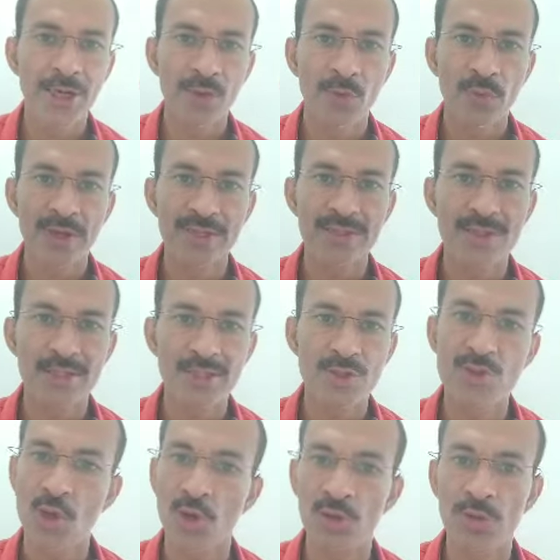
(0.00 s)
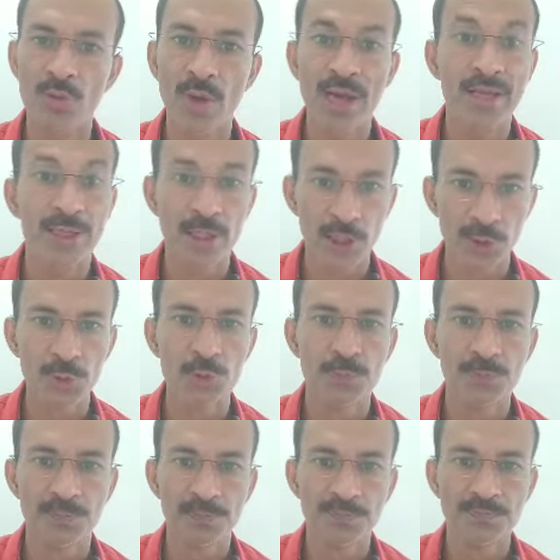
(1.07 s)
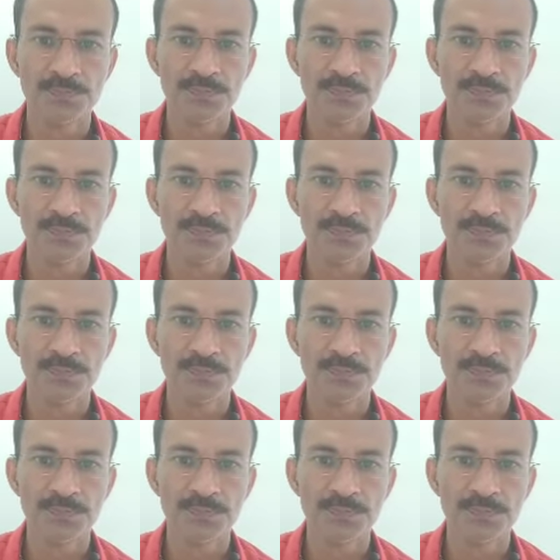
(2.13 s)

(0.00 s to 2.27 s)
with sorrow and gloom.